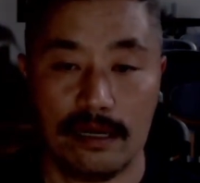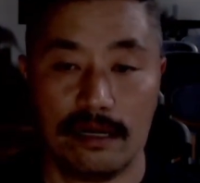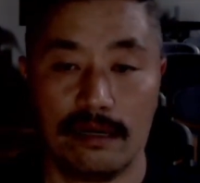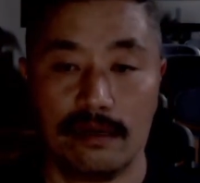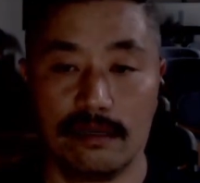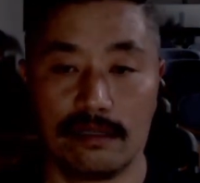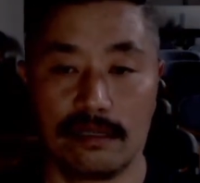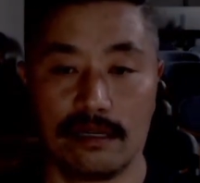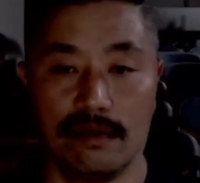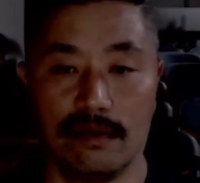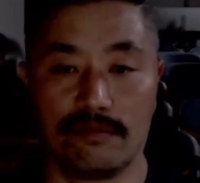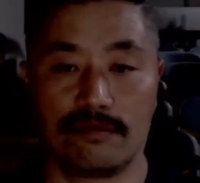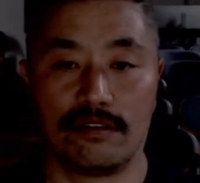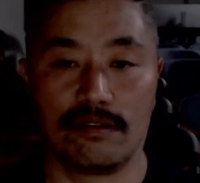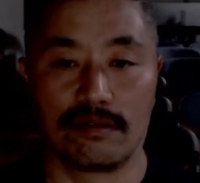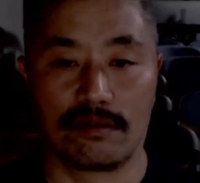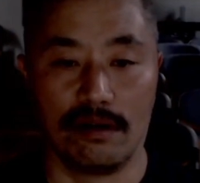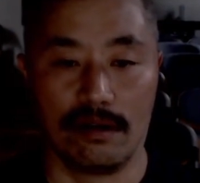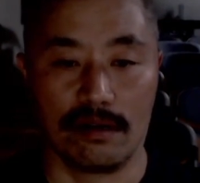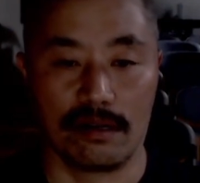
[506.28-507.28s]
Let's come to the
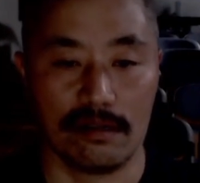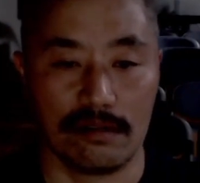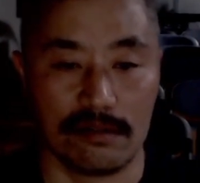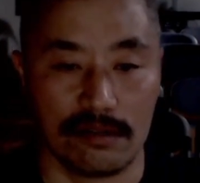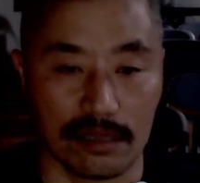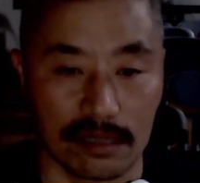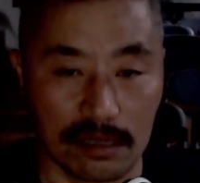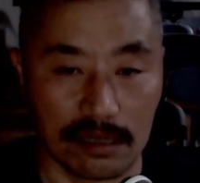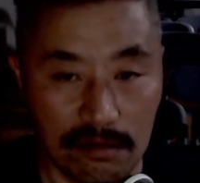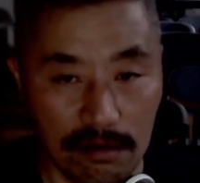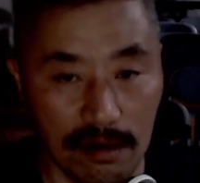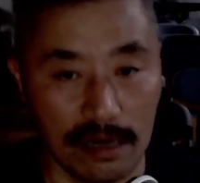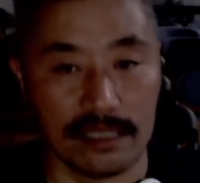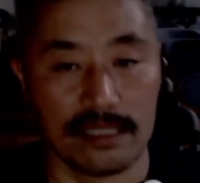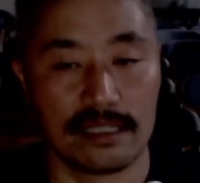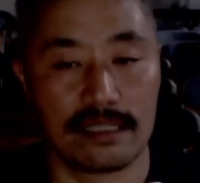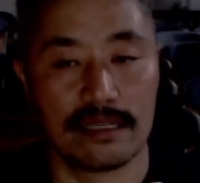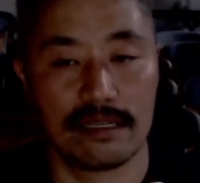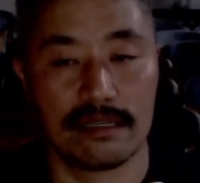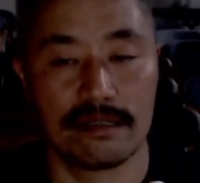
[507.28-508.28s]
conclusion.
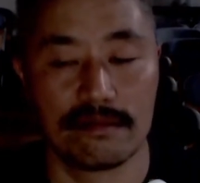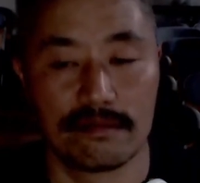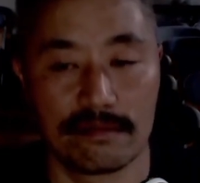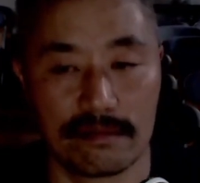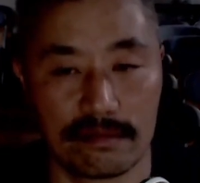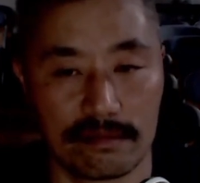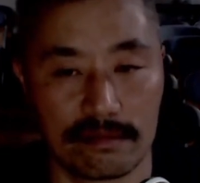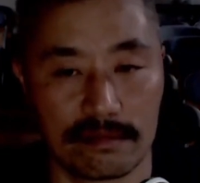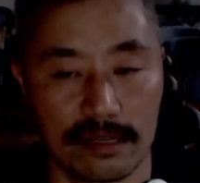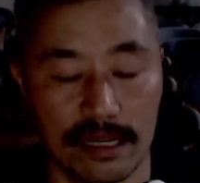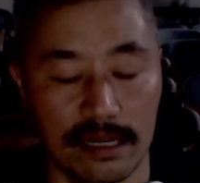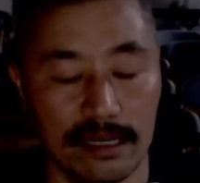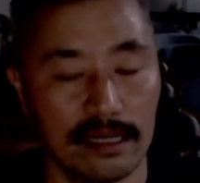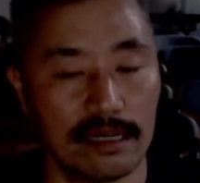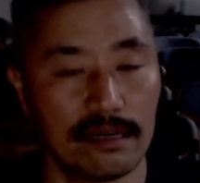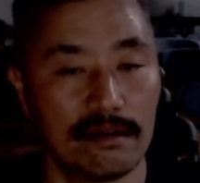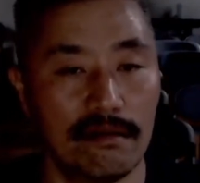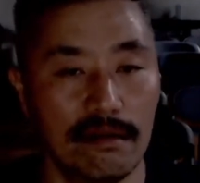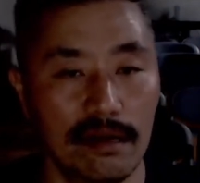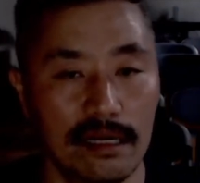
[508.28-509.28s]
Christ. Okay?
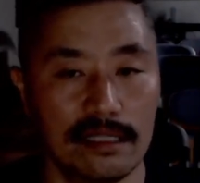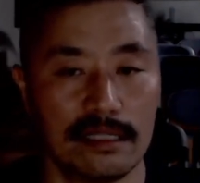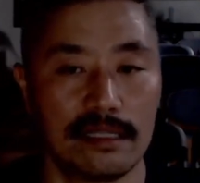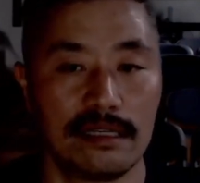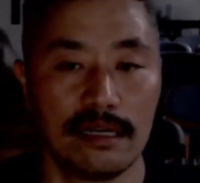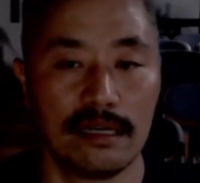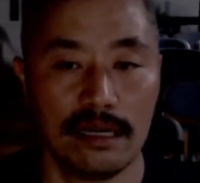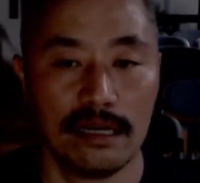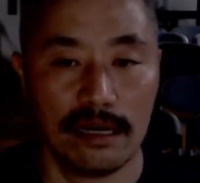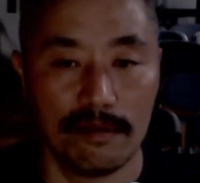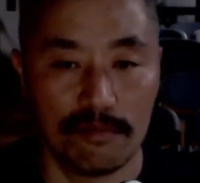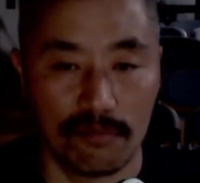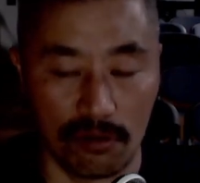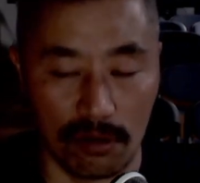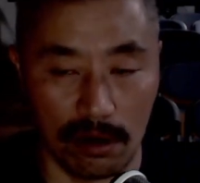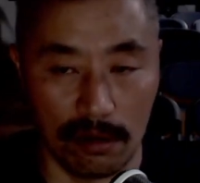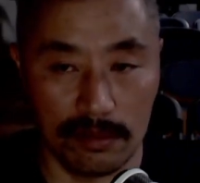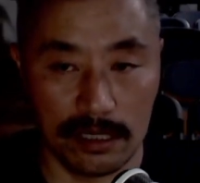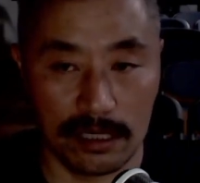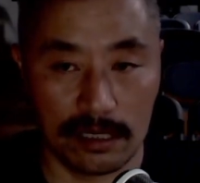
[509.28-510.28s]
Christ
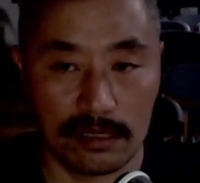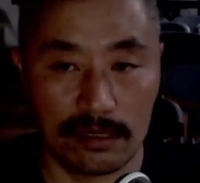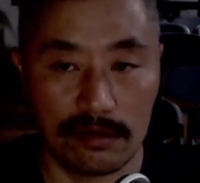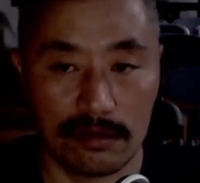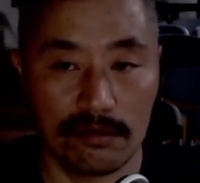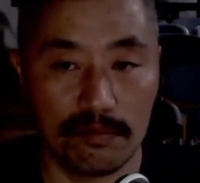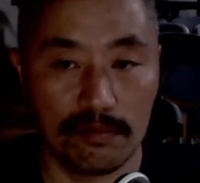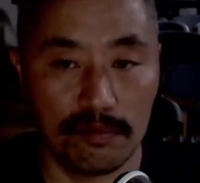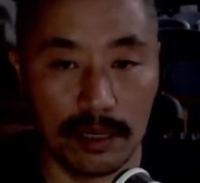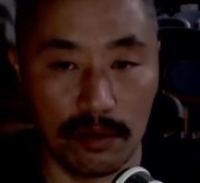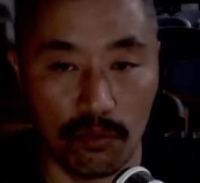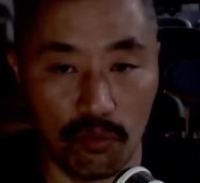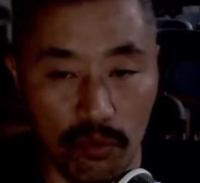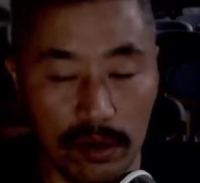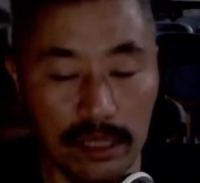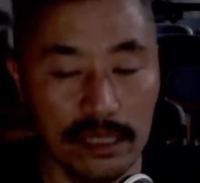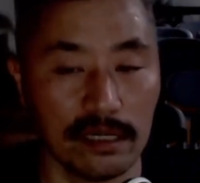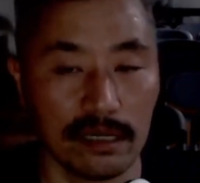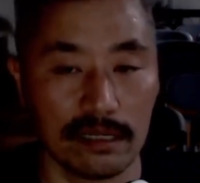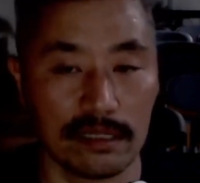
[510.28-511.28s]
promised to be
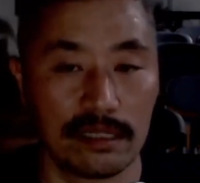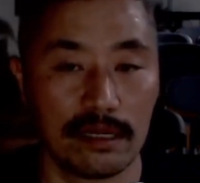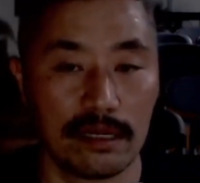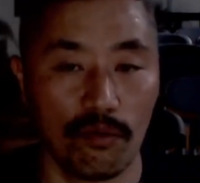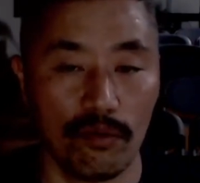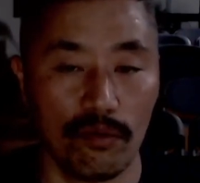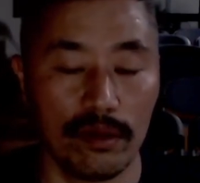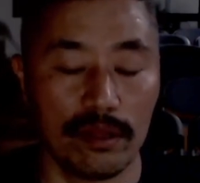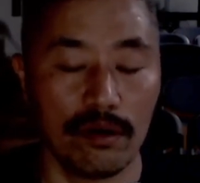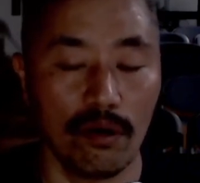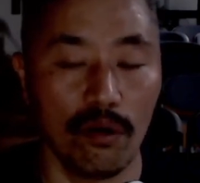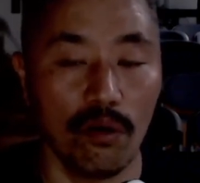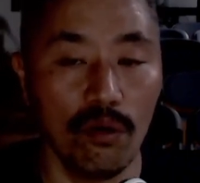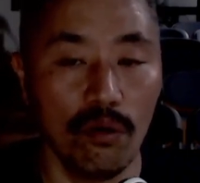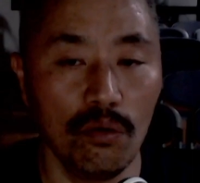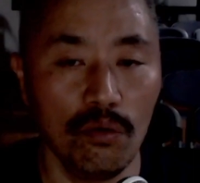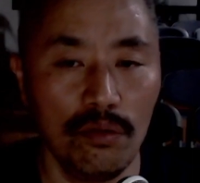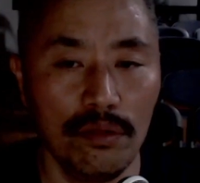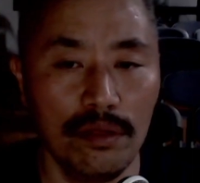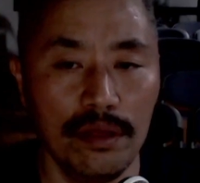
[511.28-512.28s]
with us with
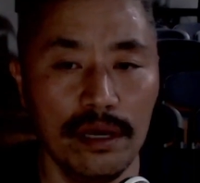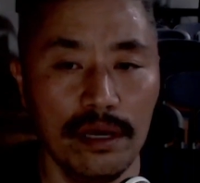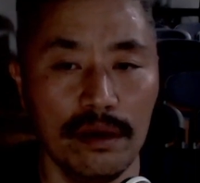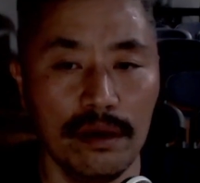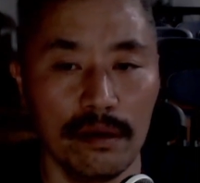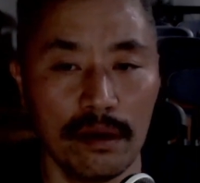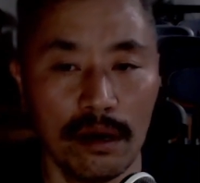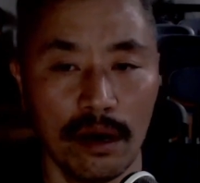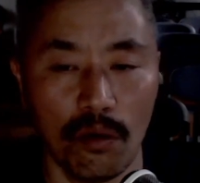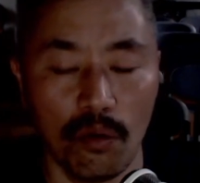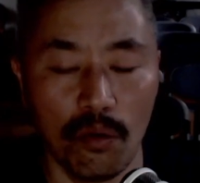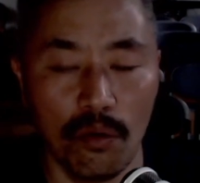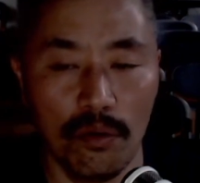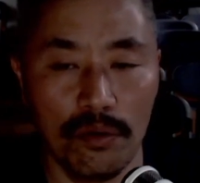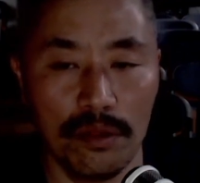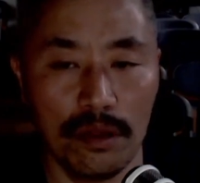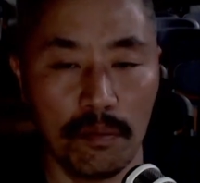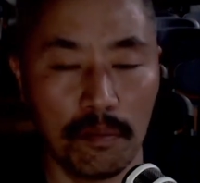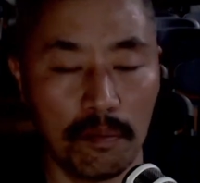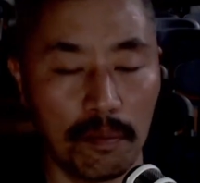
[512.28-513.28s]
all the, all
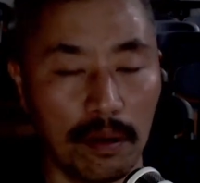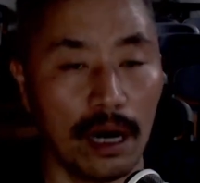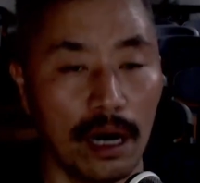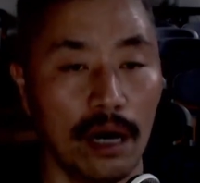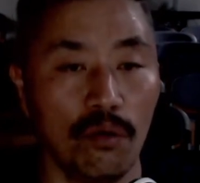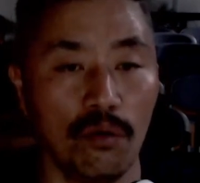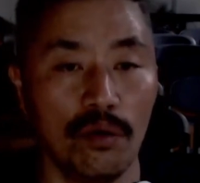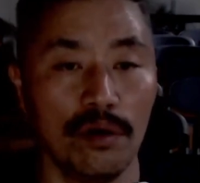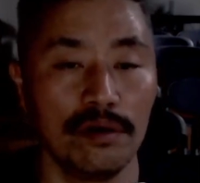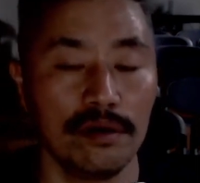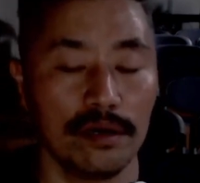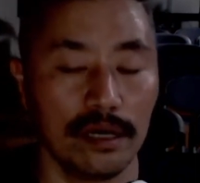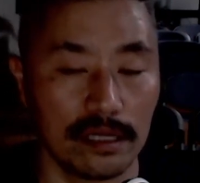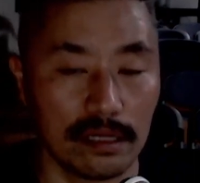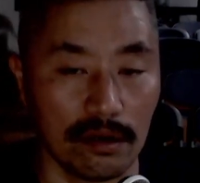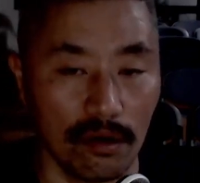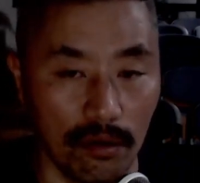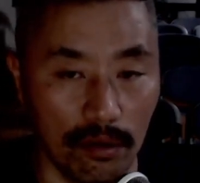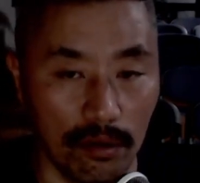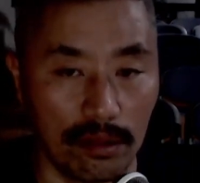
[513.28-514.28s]
the power and
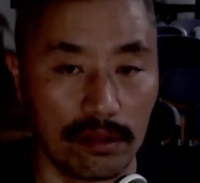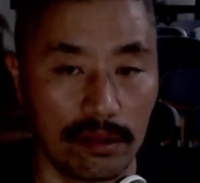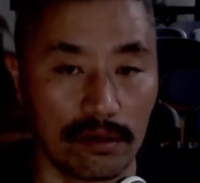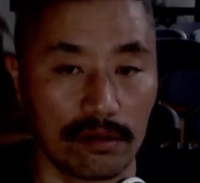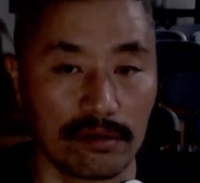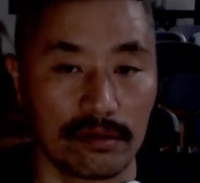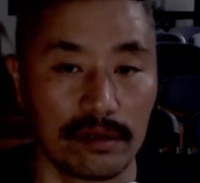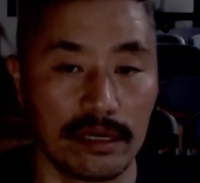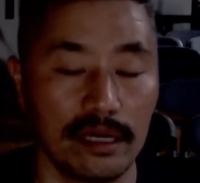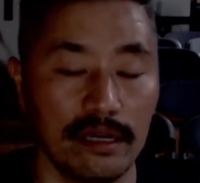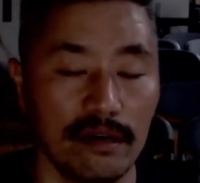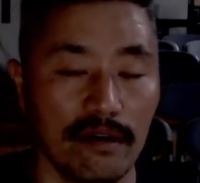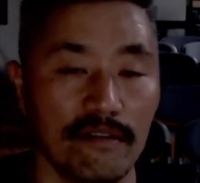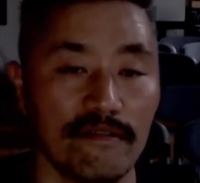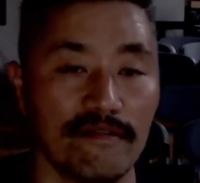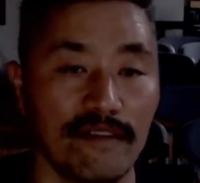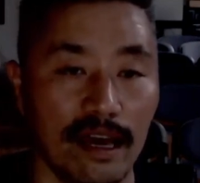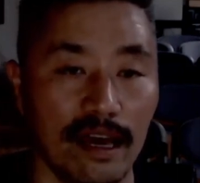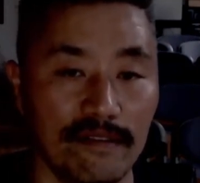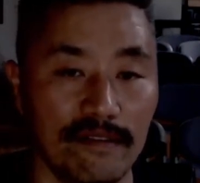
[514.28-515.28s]
authority of
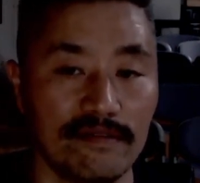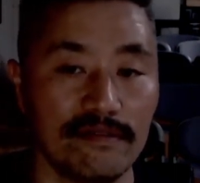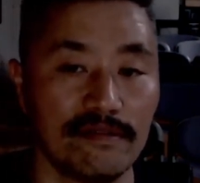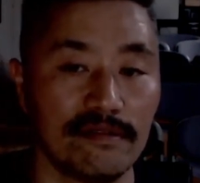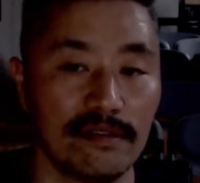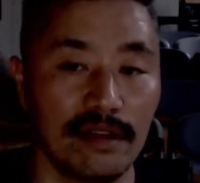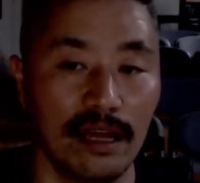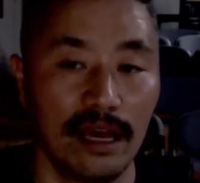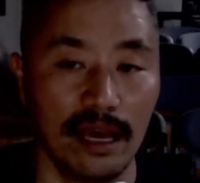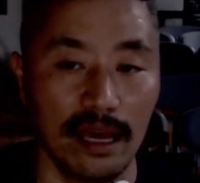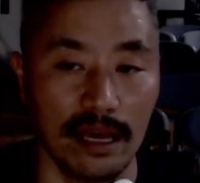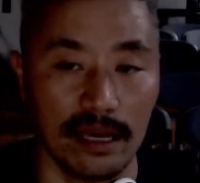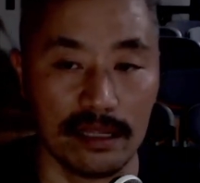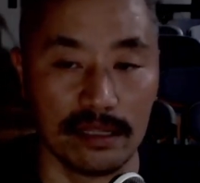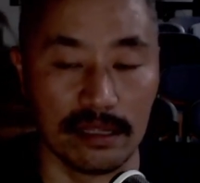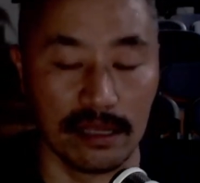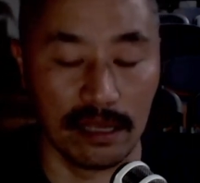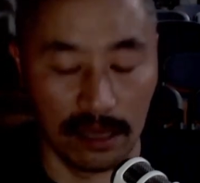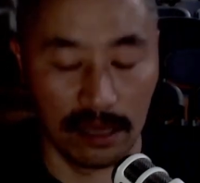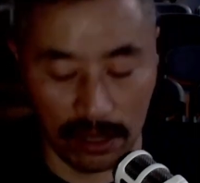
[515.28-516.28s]
heaven and
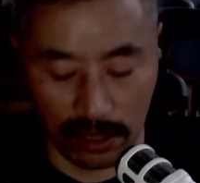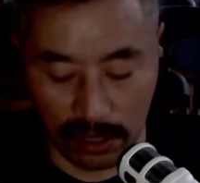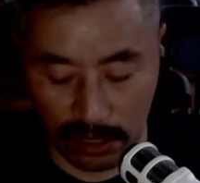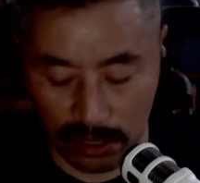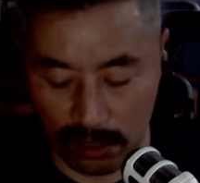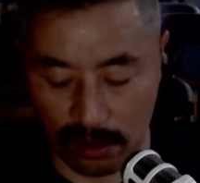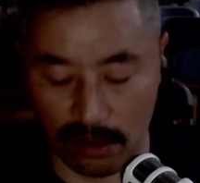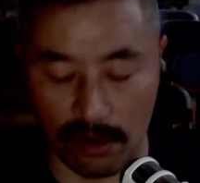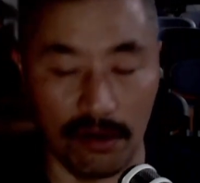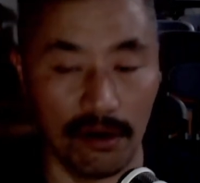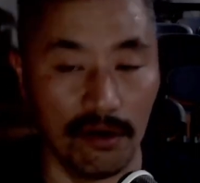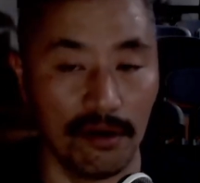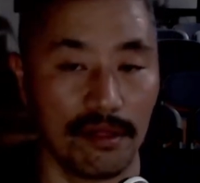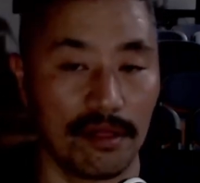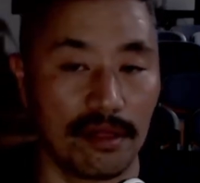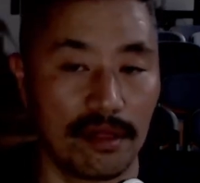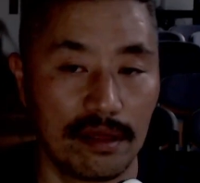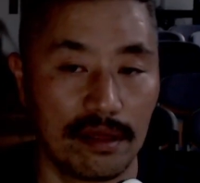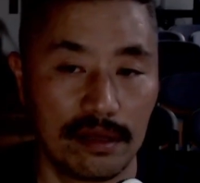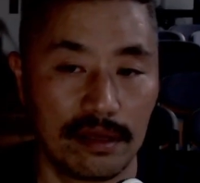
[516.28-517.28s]
earth.